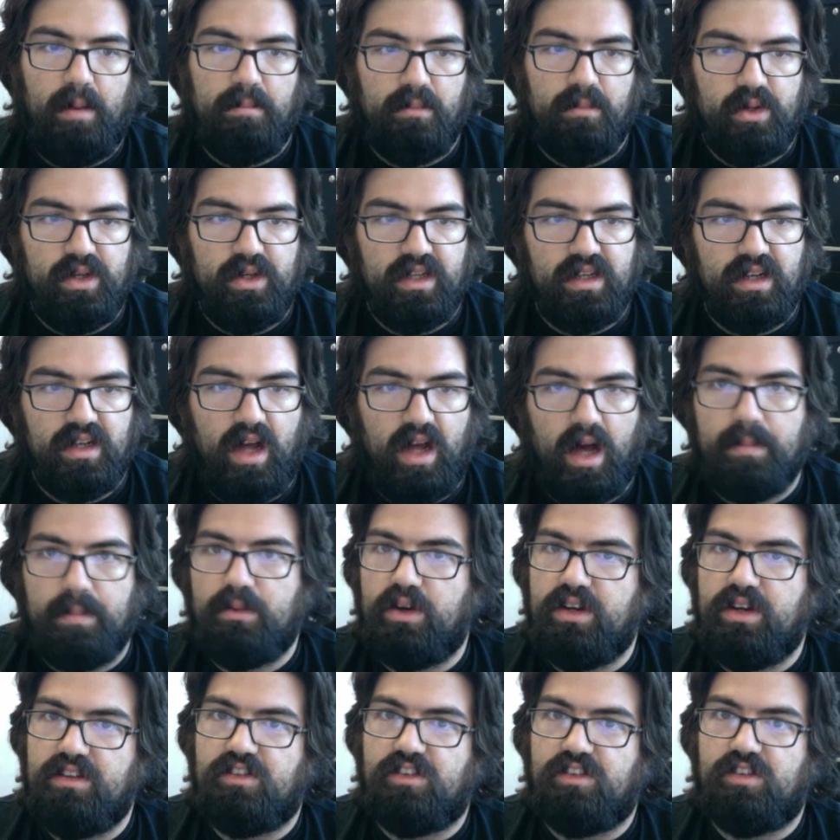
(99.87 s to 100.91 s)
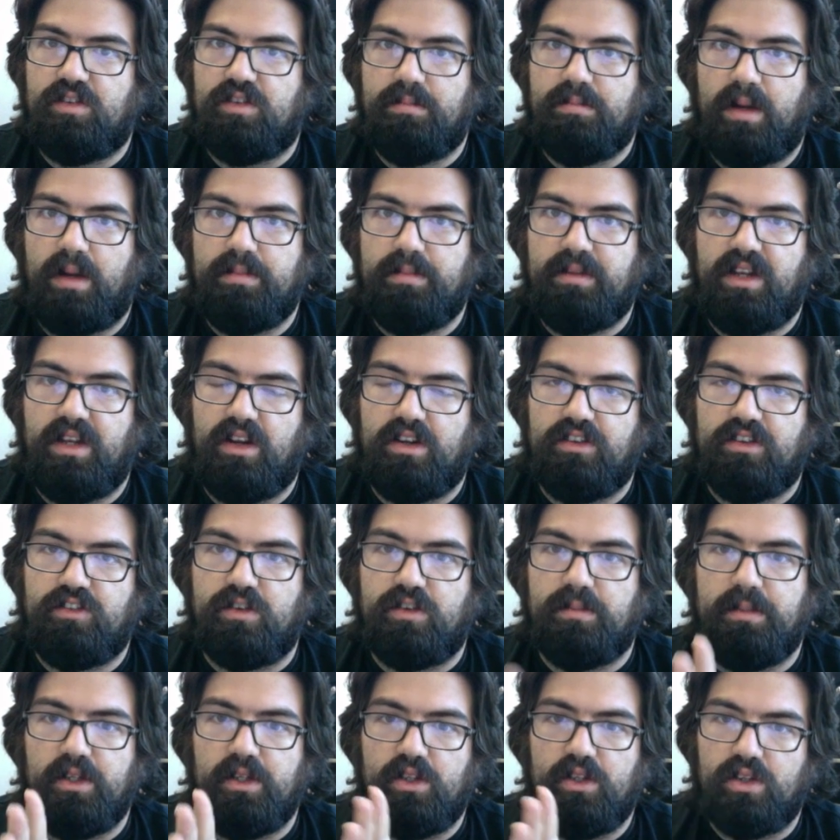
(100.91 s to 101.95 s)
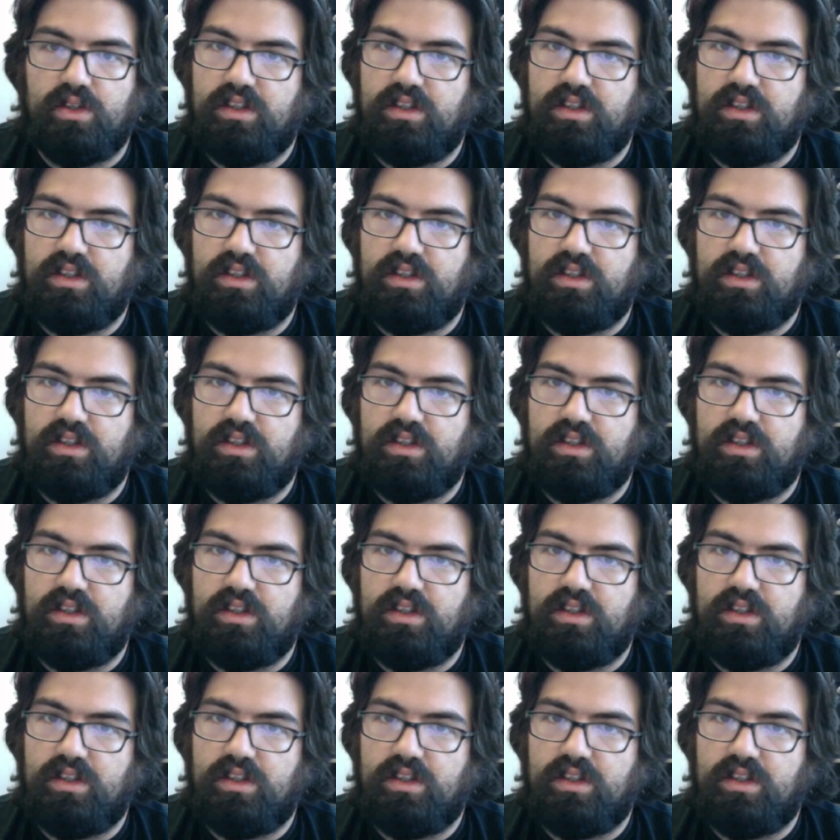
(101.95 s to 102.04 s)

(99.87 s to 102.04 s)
We did an operating system update on this computer.